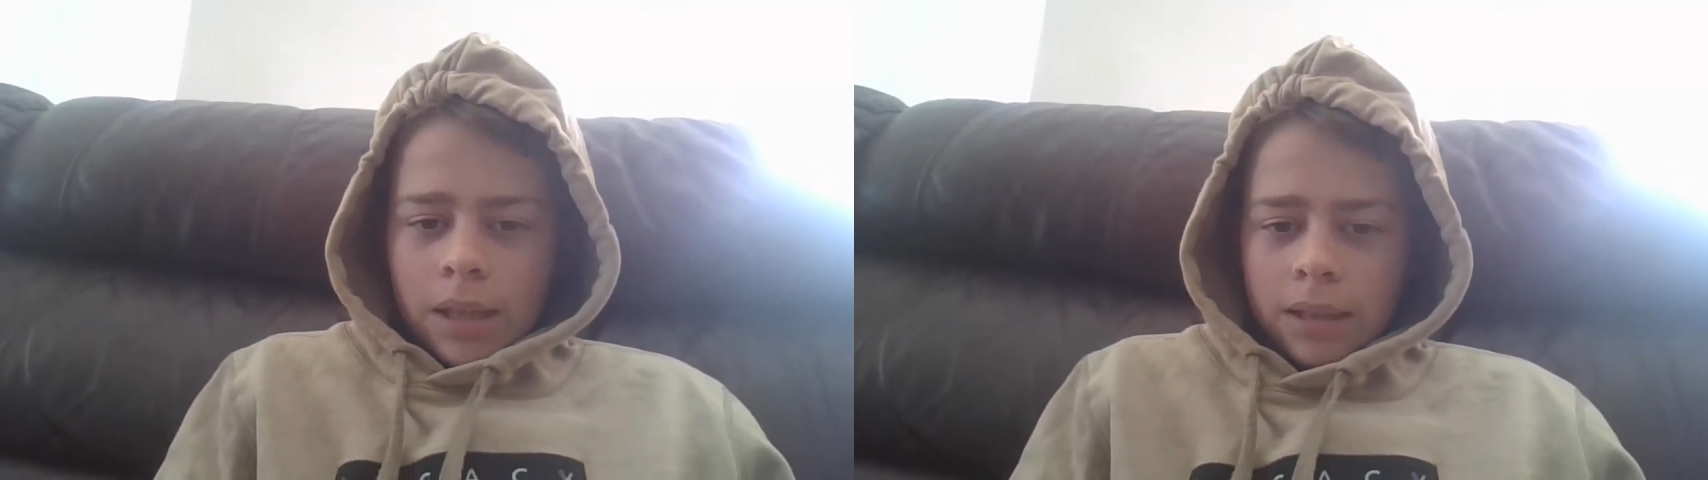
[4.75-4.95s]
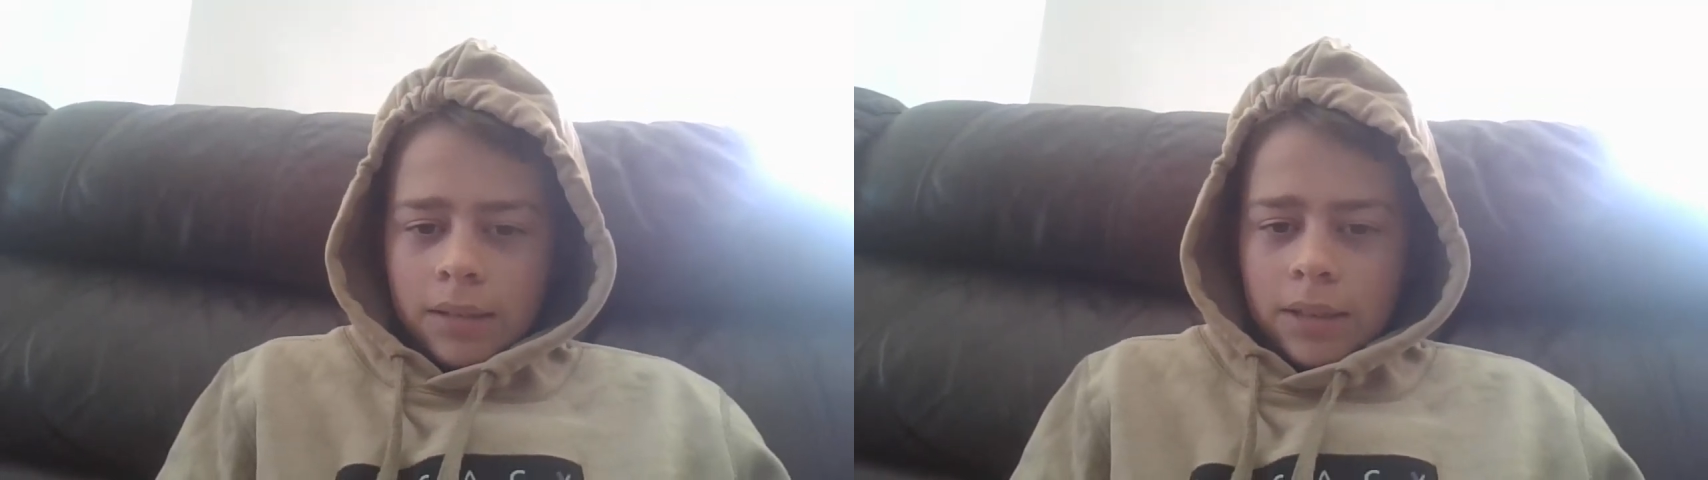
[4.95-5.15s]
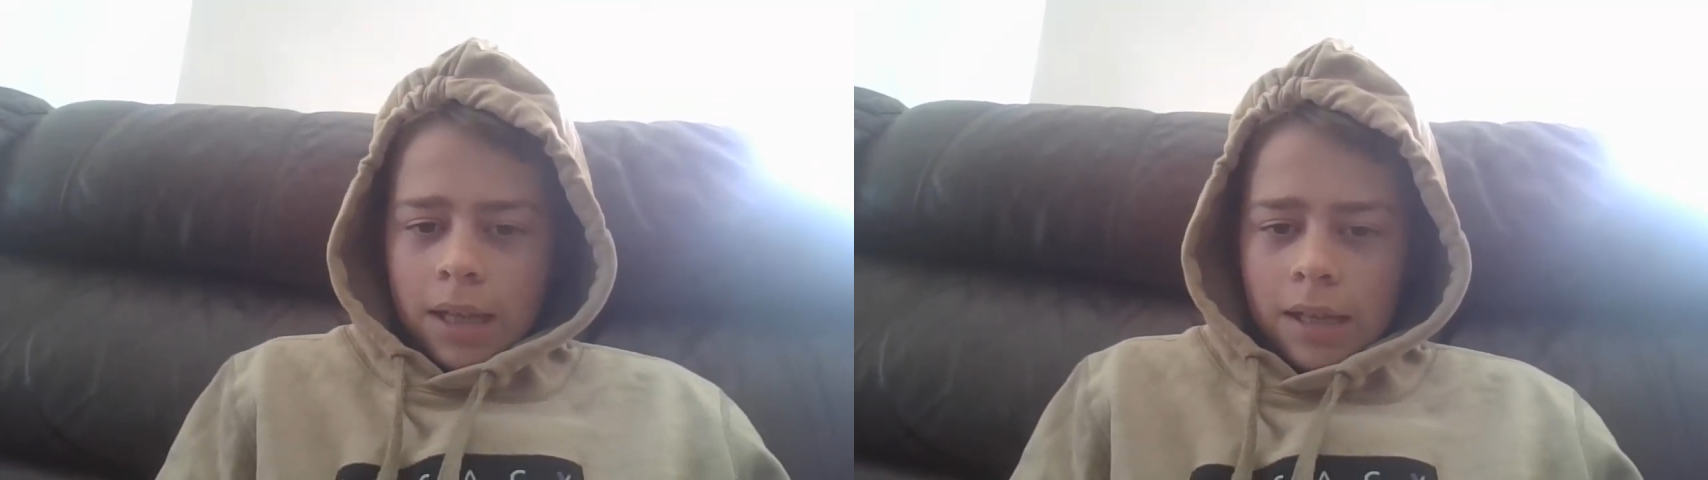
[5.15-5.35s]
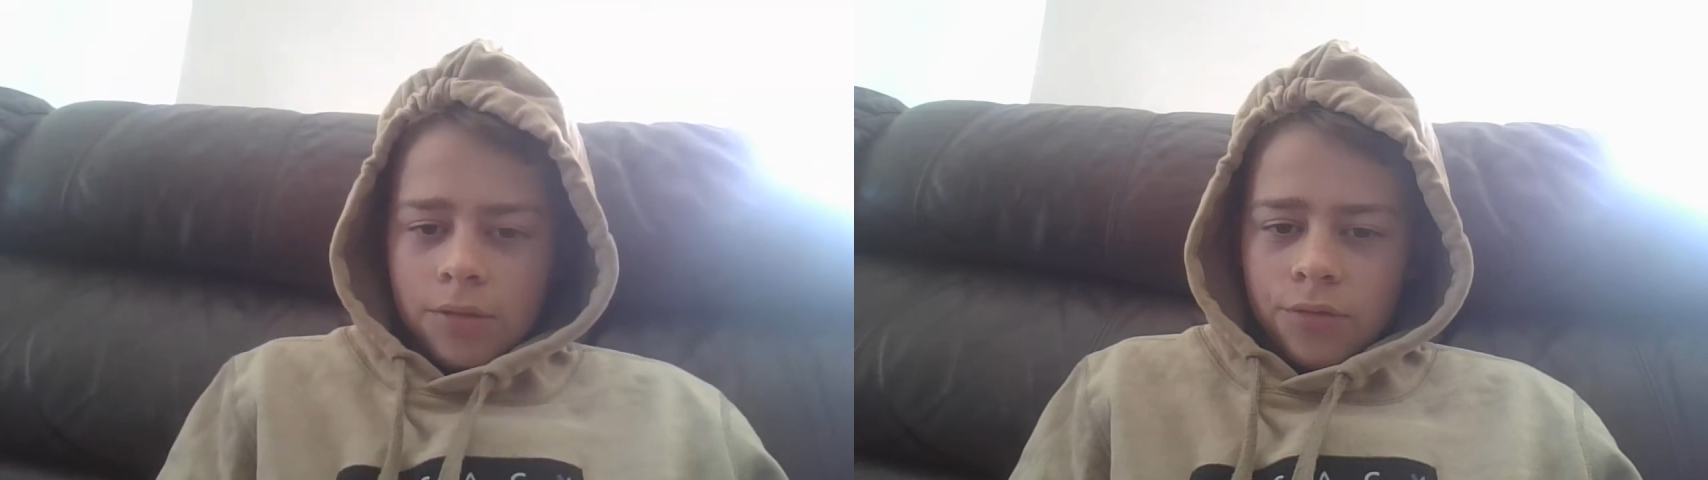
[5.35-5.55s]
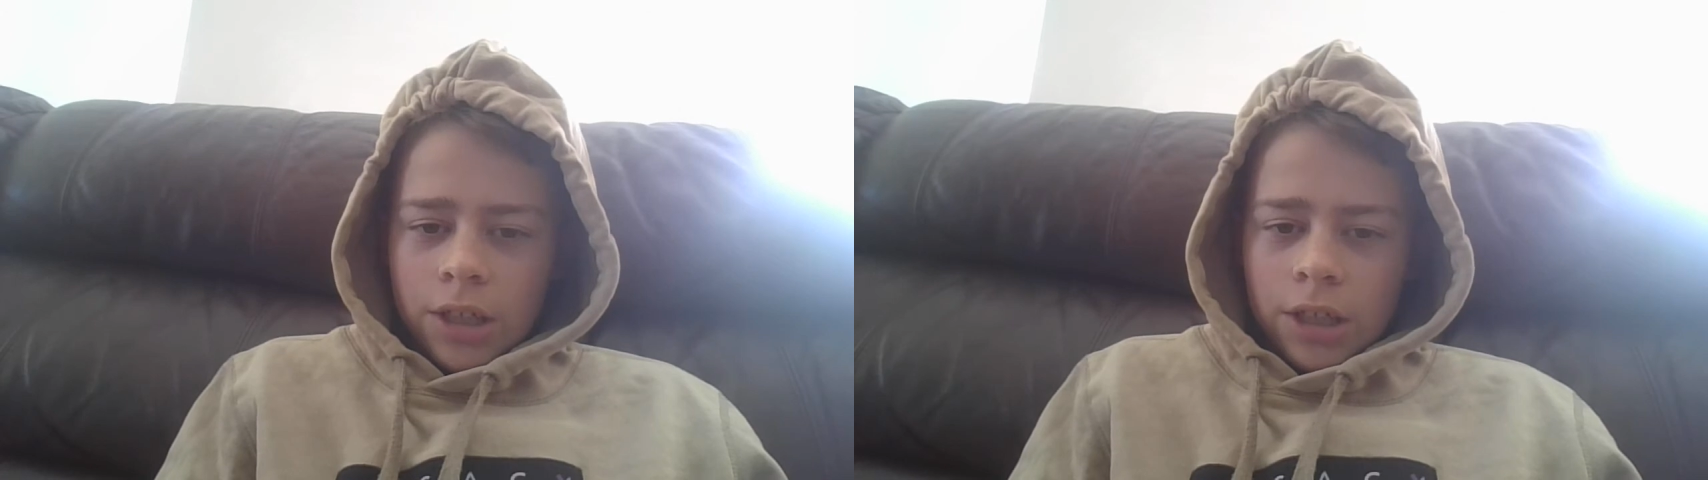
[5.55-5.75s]
In
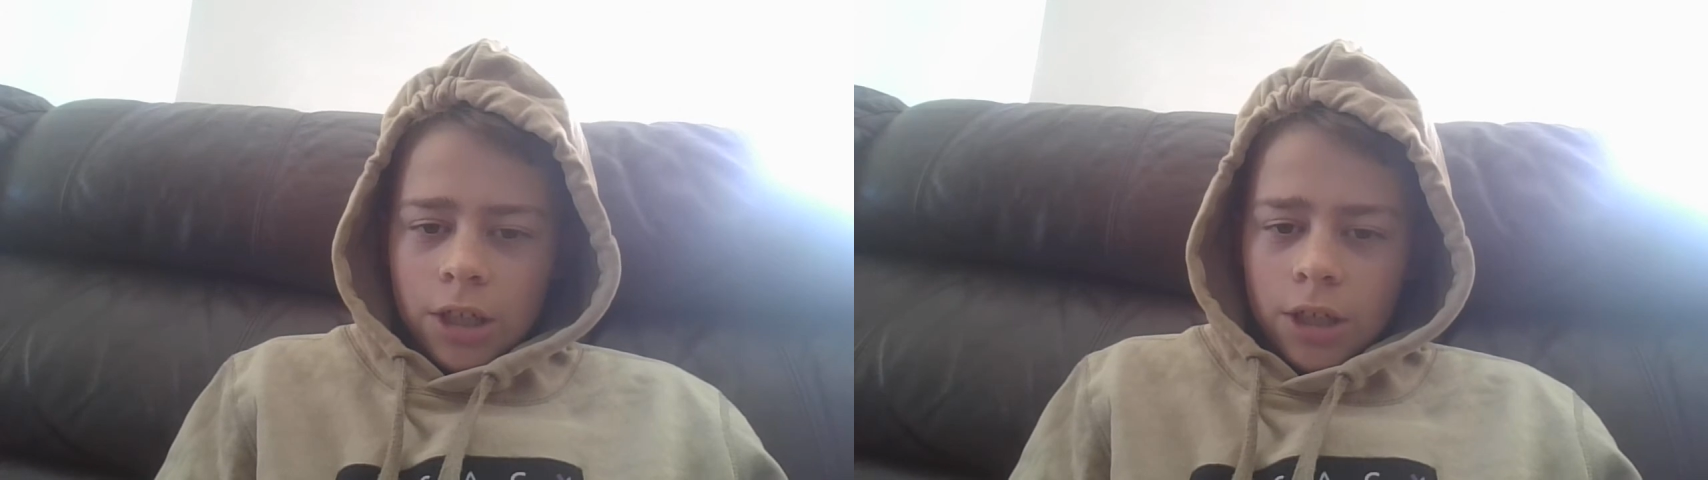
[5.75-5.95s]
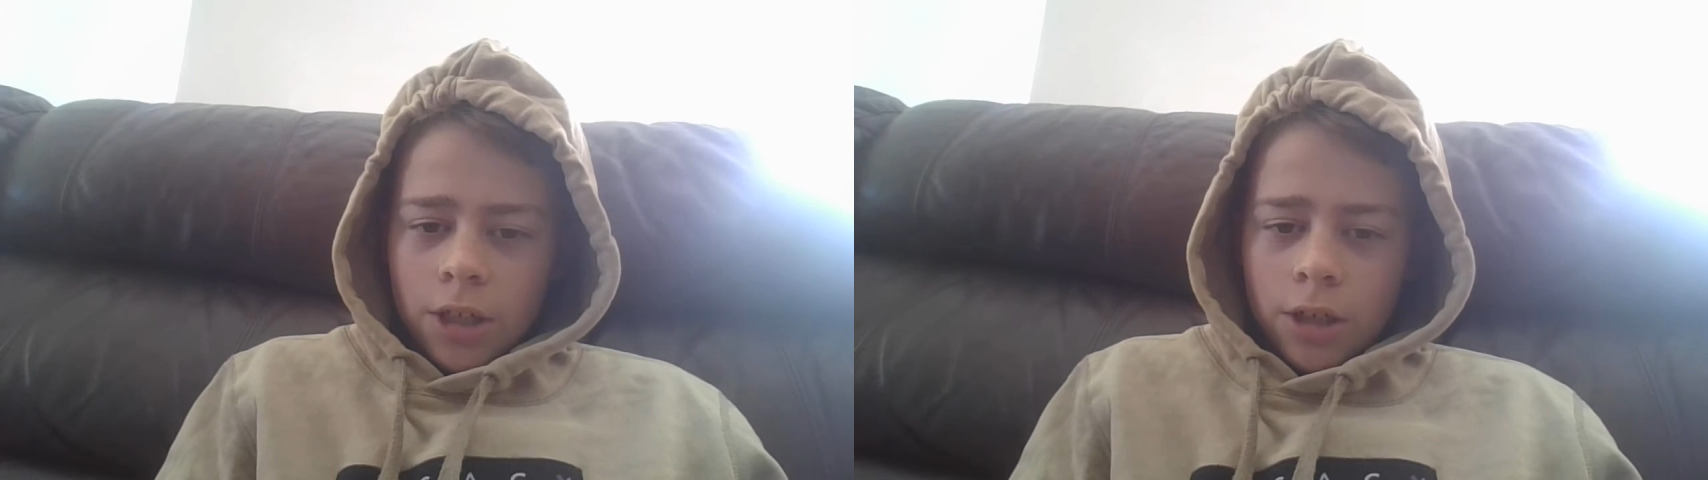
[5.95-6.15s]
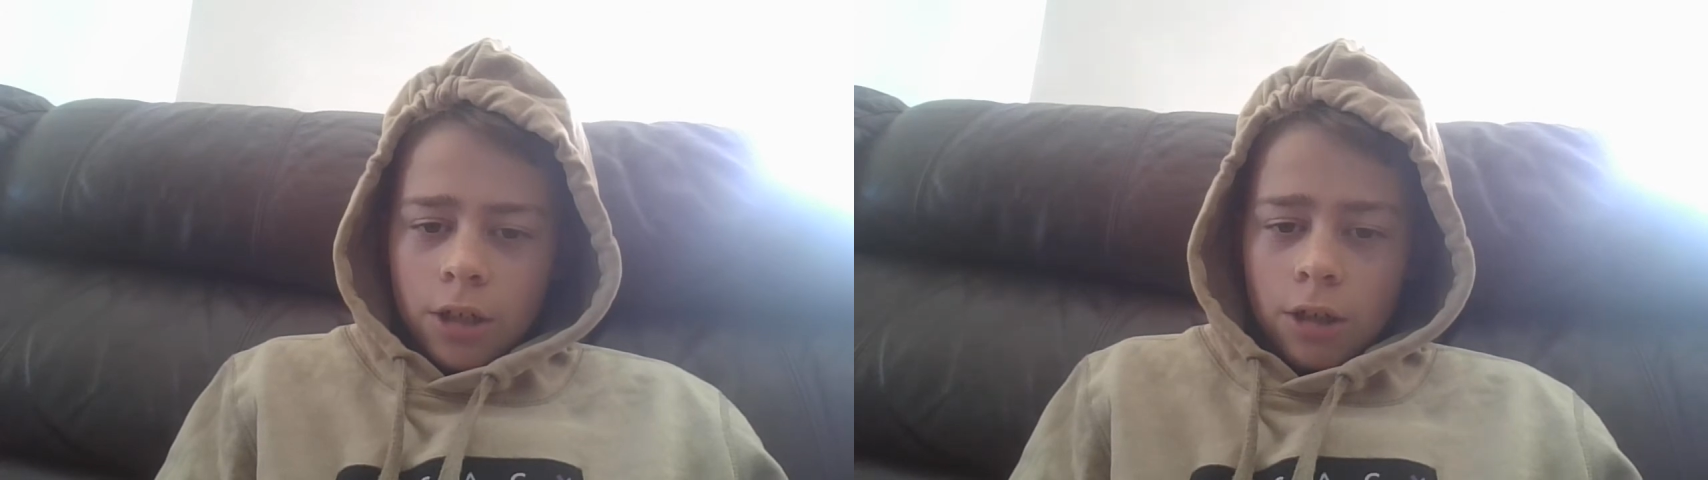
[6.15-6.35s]
today's video,